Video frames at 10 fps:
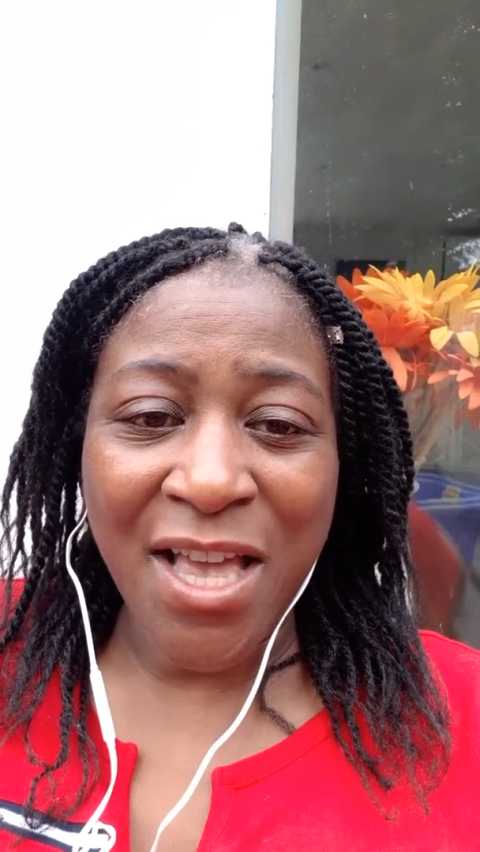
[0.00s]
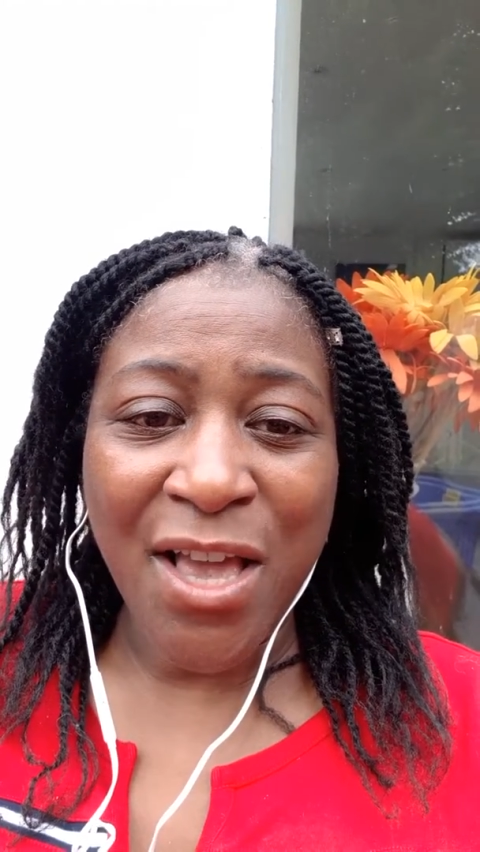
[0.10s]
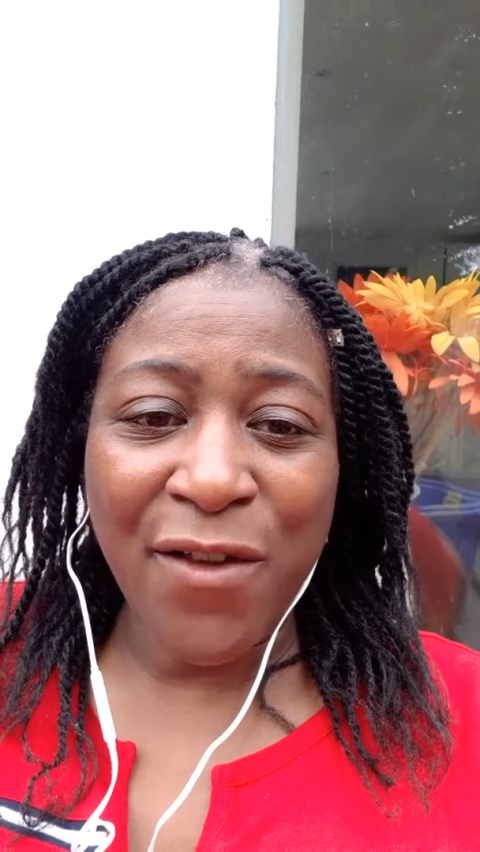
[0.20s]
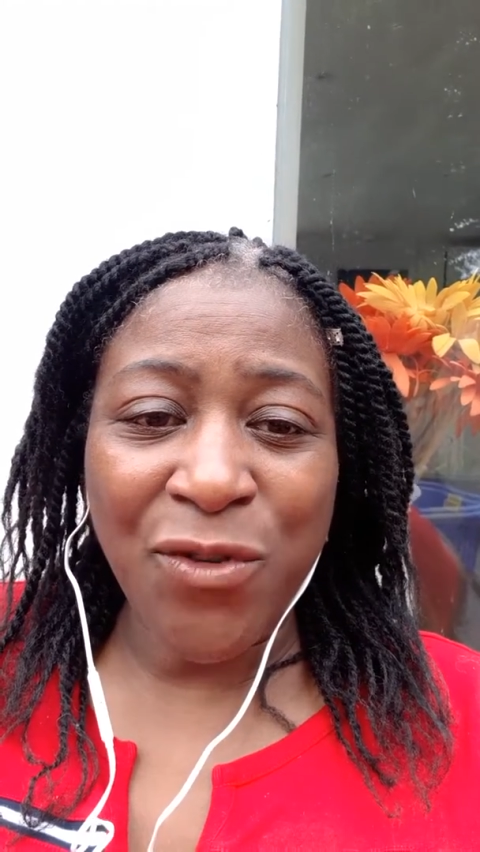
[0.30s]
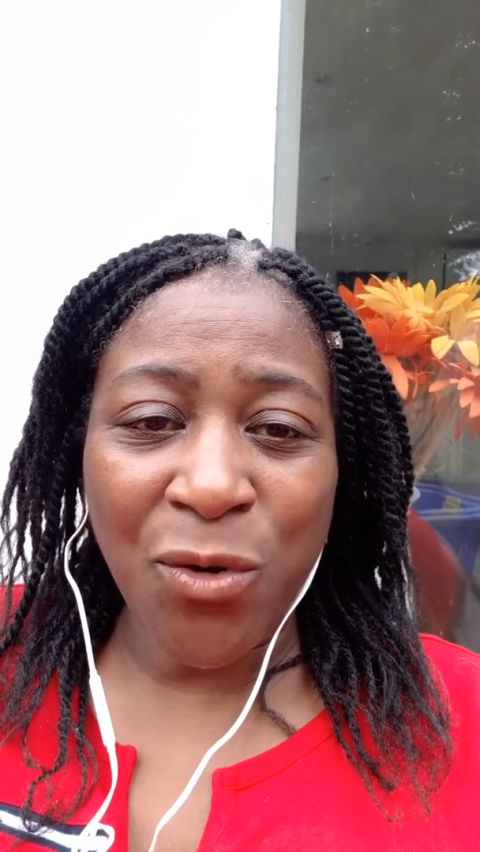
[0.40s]

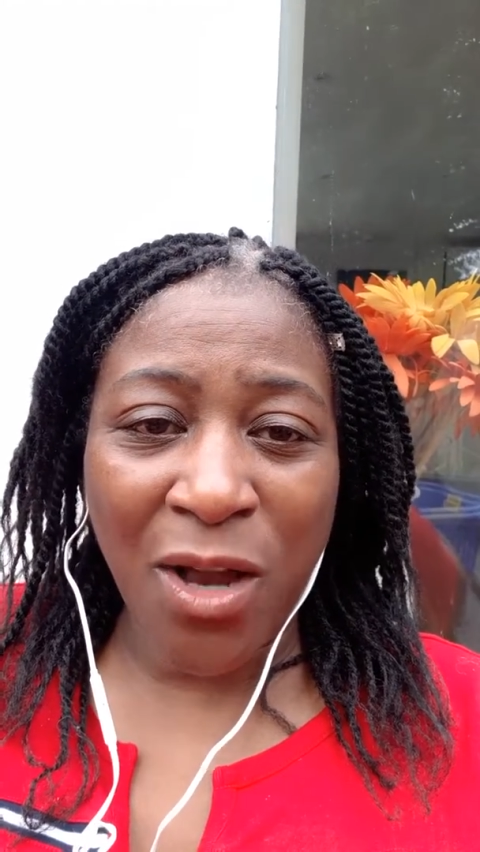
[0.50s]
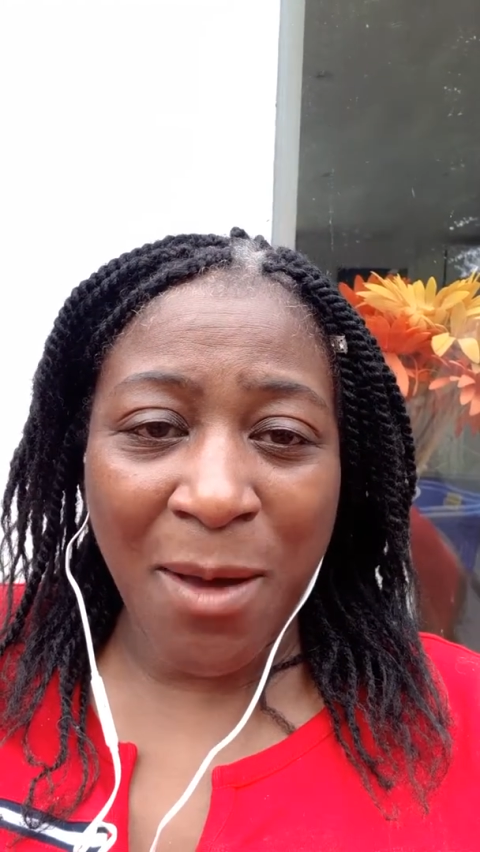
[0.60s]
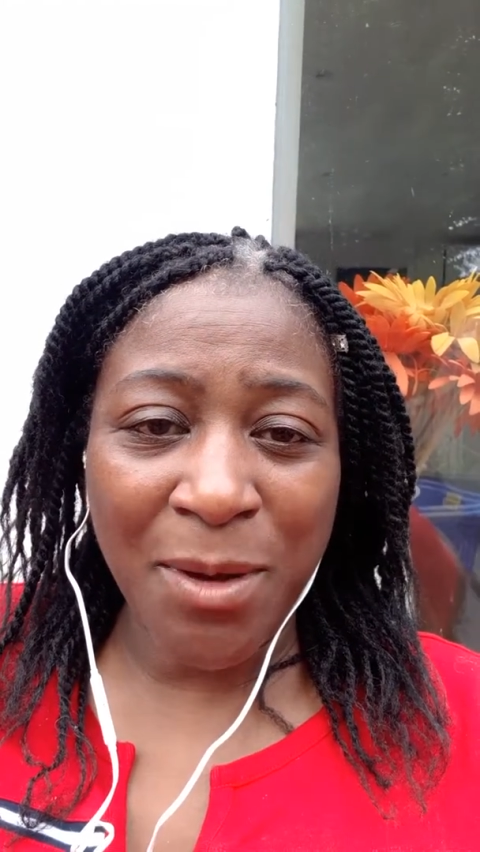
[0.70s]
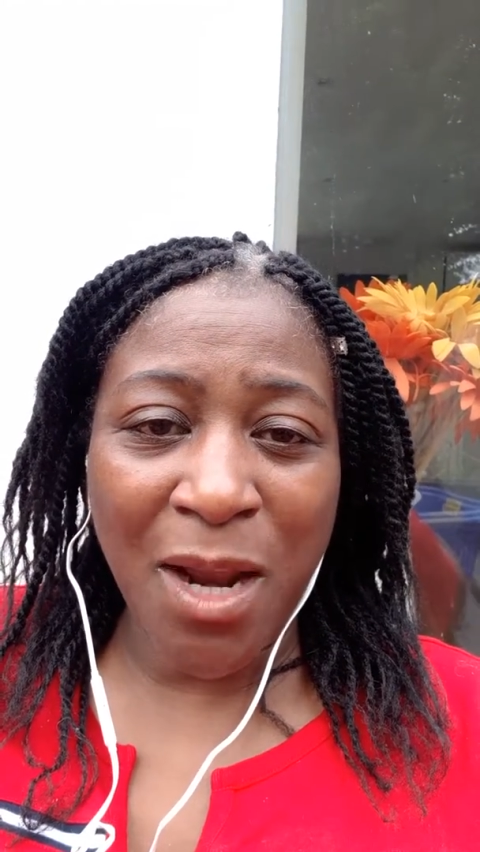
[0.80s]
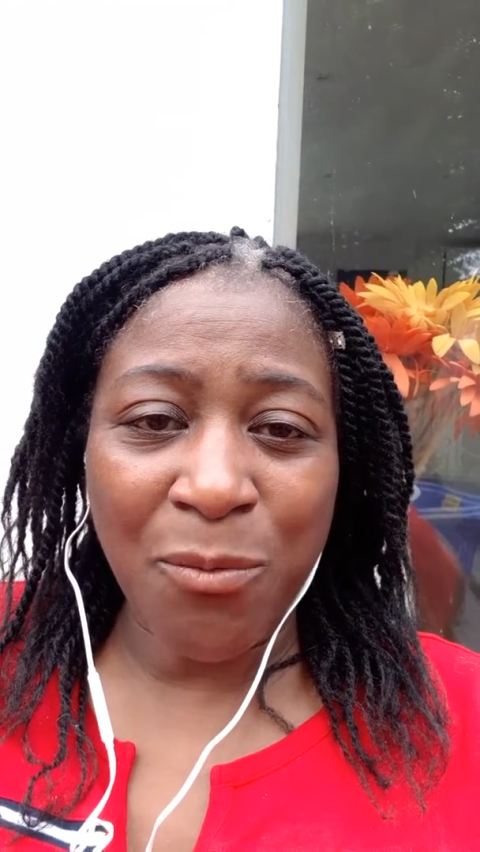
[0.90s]
If you're
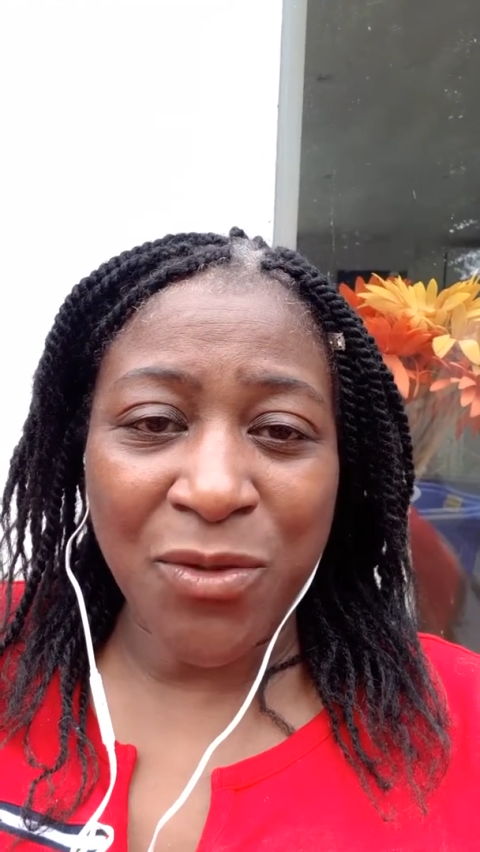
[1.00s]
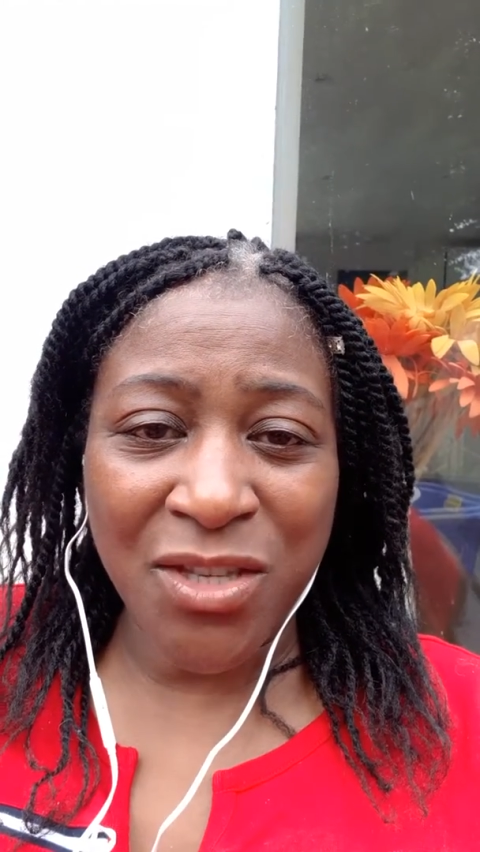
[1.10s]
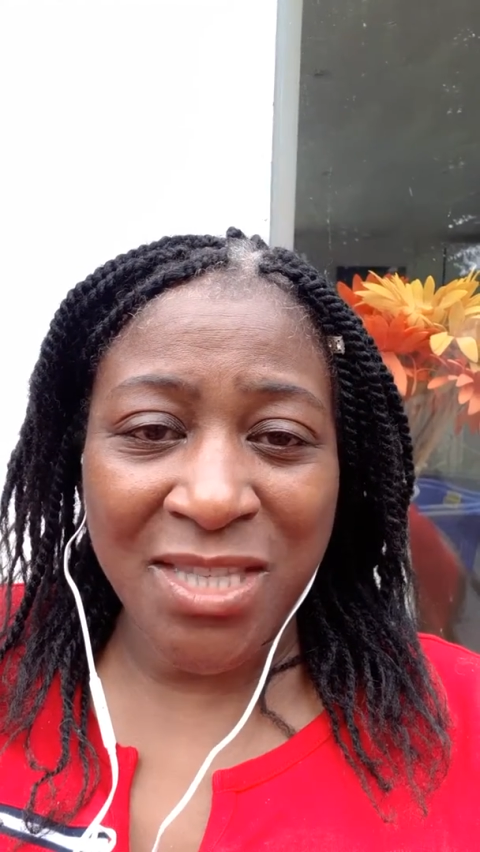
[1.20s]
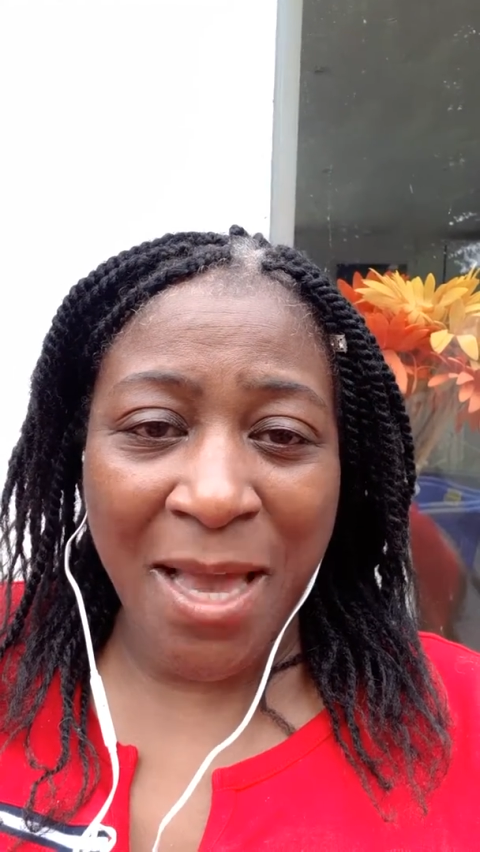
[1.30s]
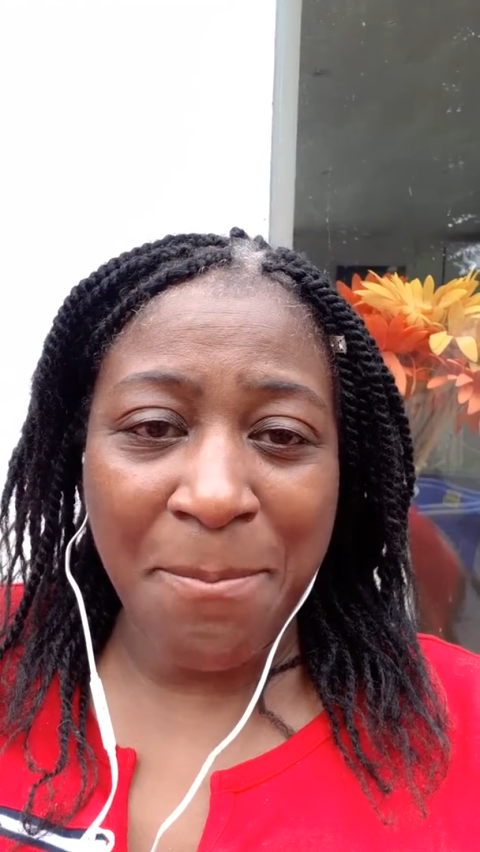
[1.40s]
coming up with the
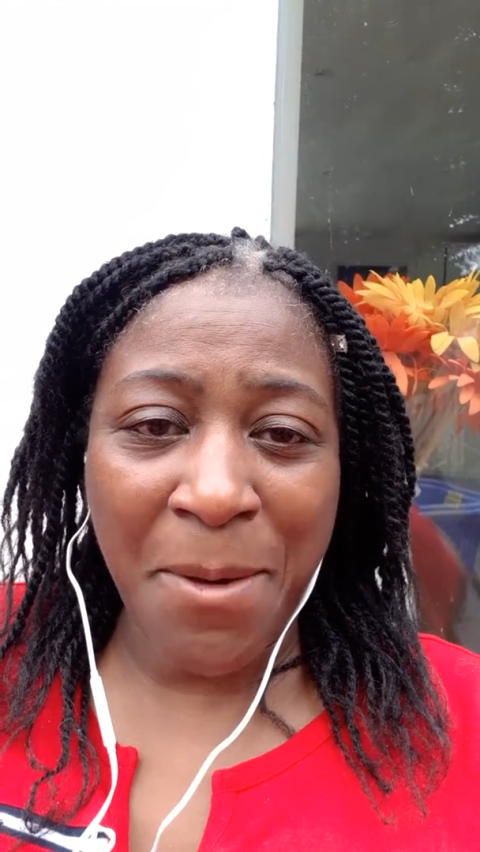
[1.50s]
same